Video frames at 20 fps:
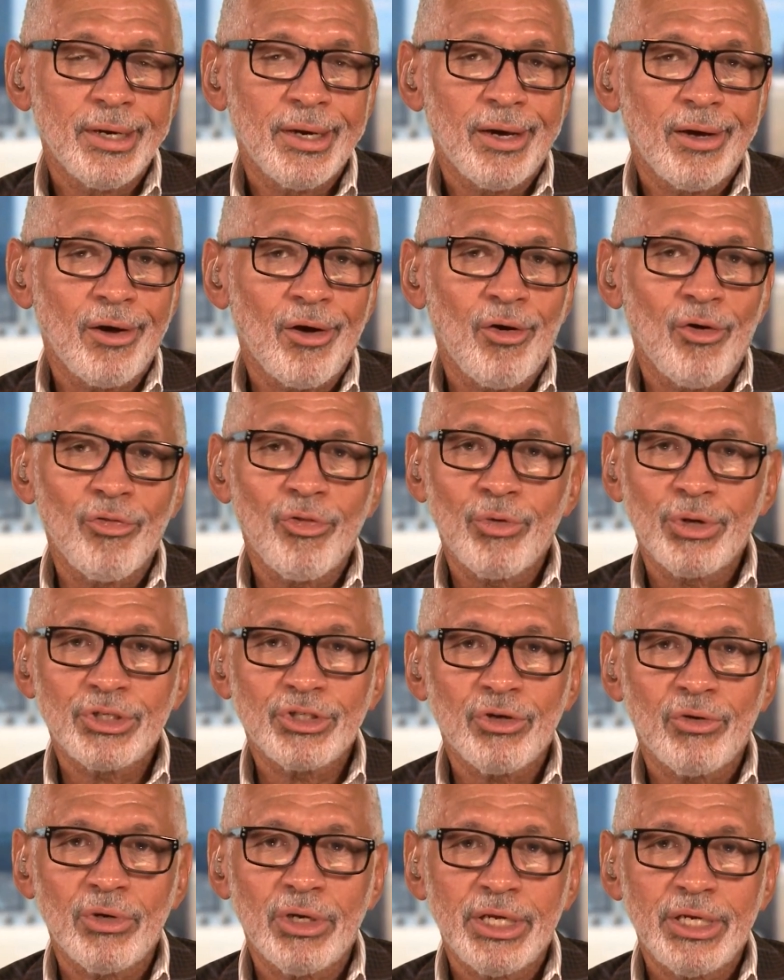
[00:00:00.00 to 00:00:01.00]
Uh, although
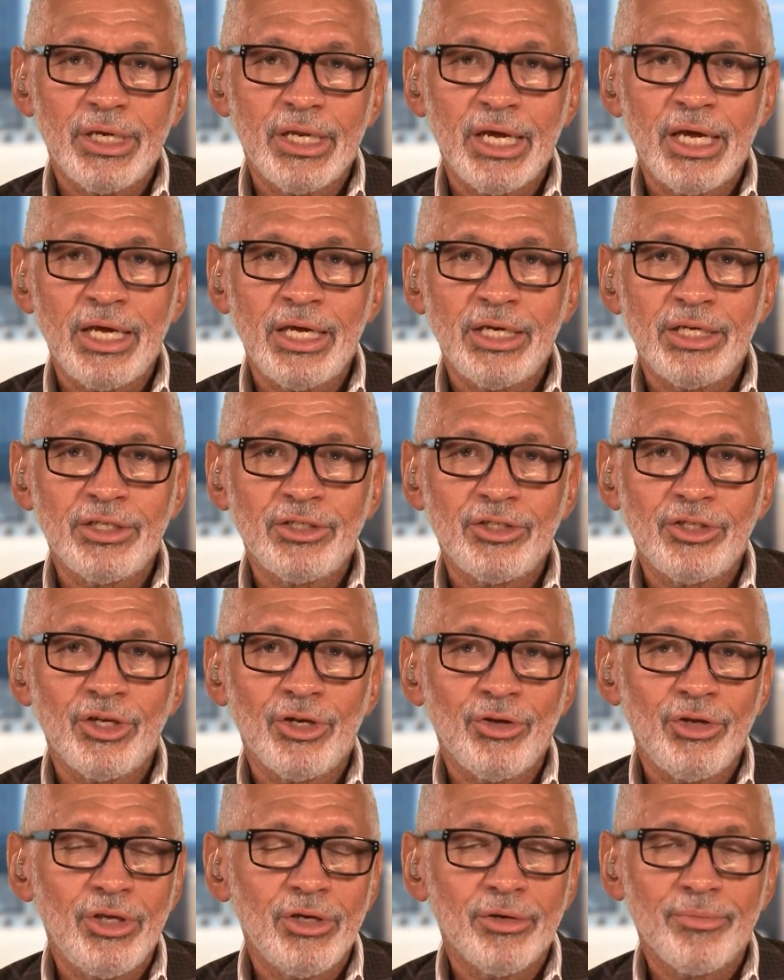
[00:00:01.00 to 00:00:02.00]
it's only days,
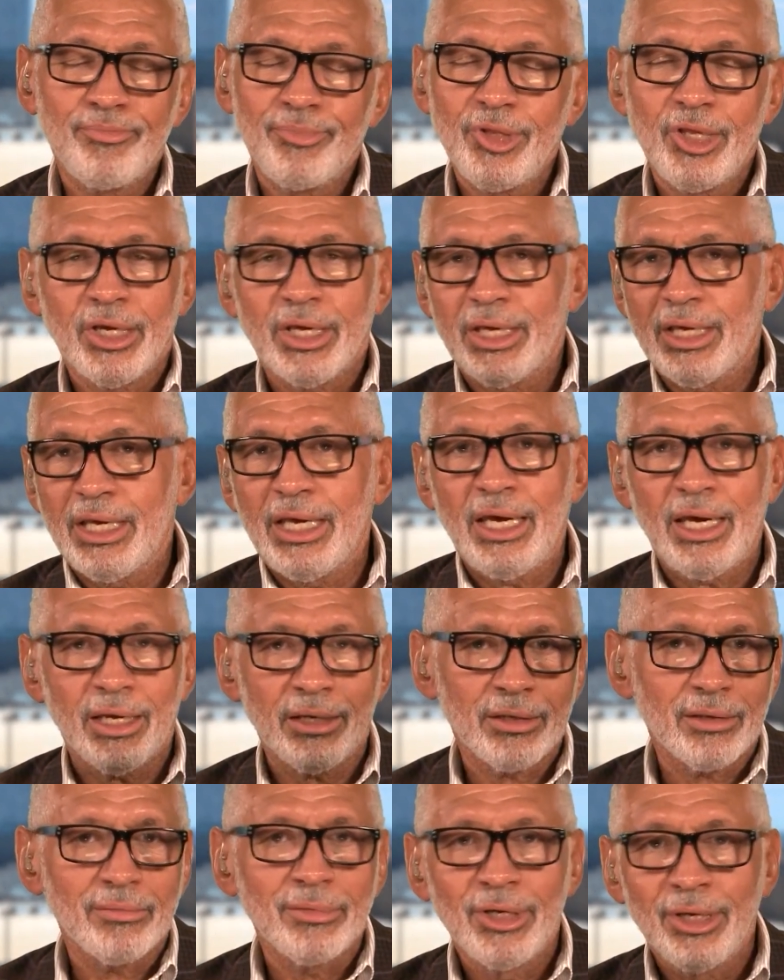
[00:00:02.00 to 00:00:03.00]
you know, you, you
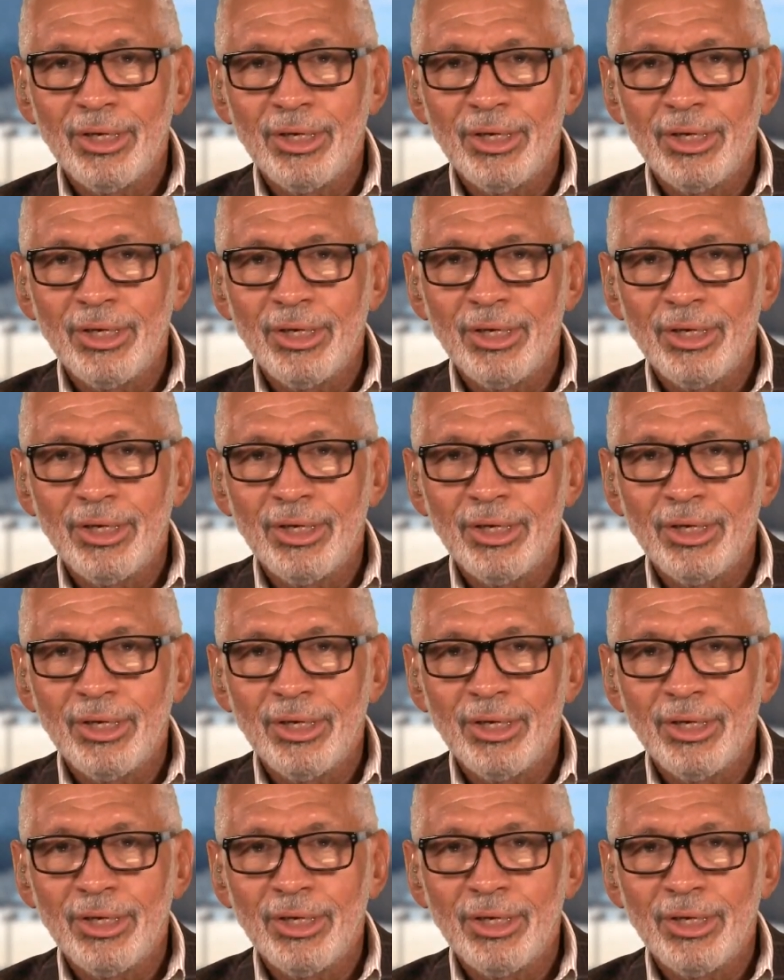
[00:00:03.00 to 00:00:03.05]
can't